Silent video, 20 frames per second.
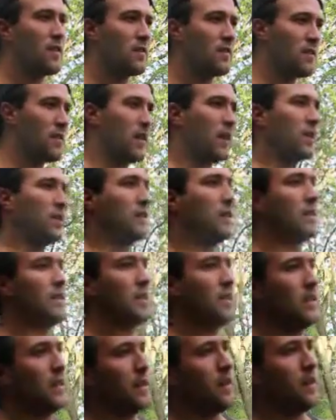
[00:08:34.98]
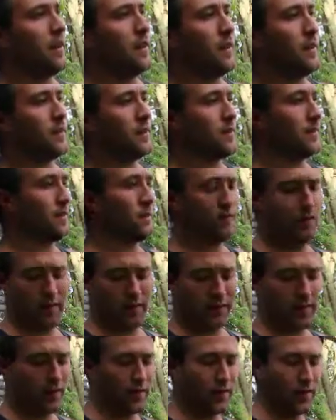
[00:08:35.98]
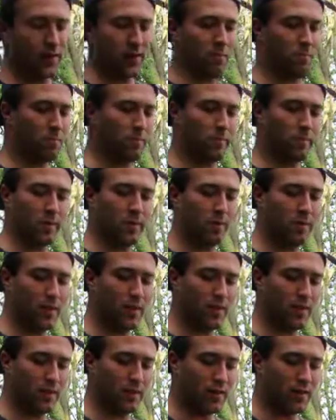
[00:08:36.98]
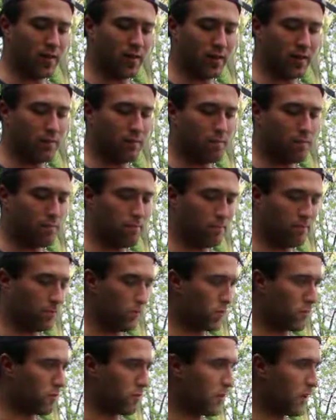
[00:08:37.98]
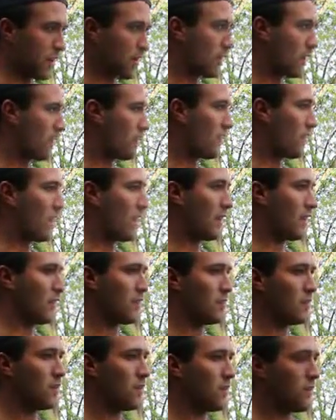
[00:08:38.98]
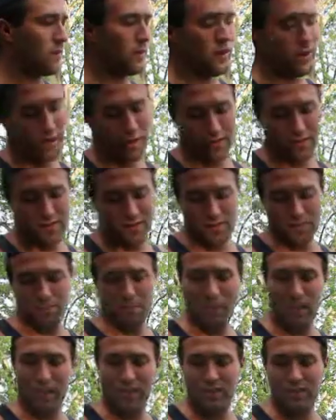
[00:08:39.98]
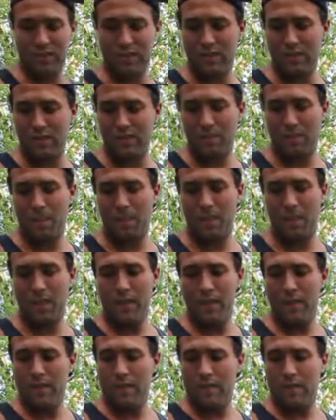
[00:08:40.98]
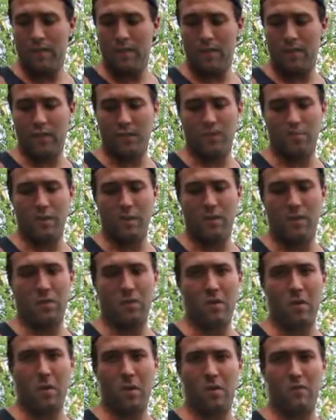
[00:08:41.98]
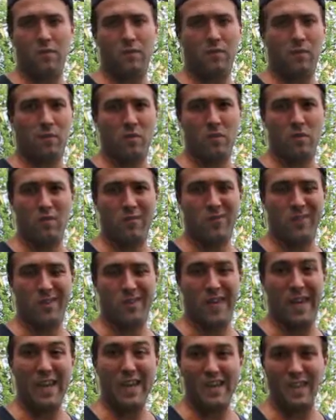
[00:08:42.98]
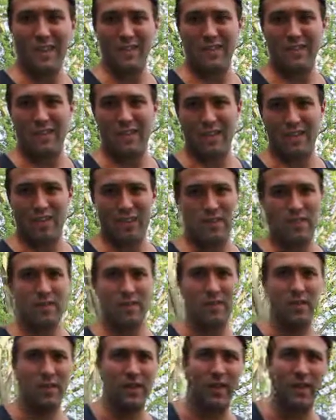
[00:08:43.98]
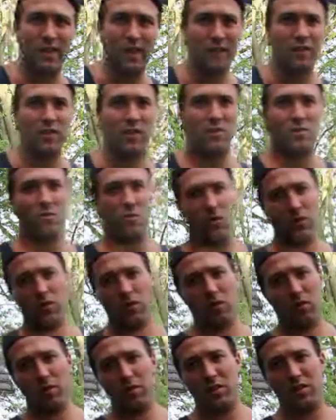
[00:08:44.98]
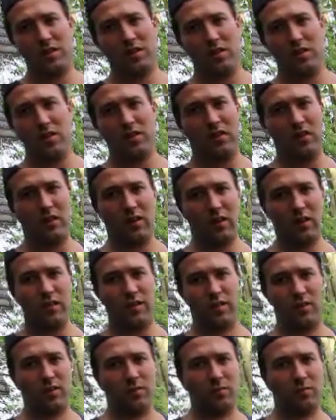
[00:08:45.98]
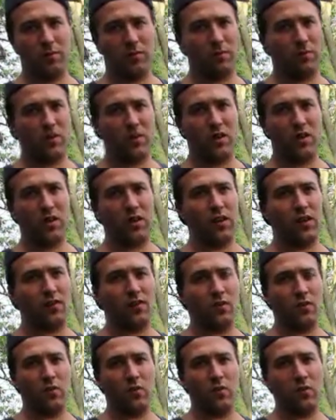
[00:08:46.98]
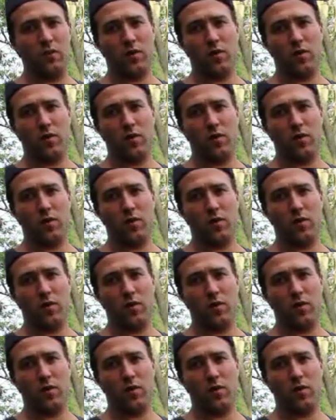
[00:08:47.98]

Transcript: right? So this is, to me, that's the greatest advantage, And these paints, they've been around for decades. A lady at the store told me she's been working there for over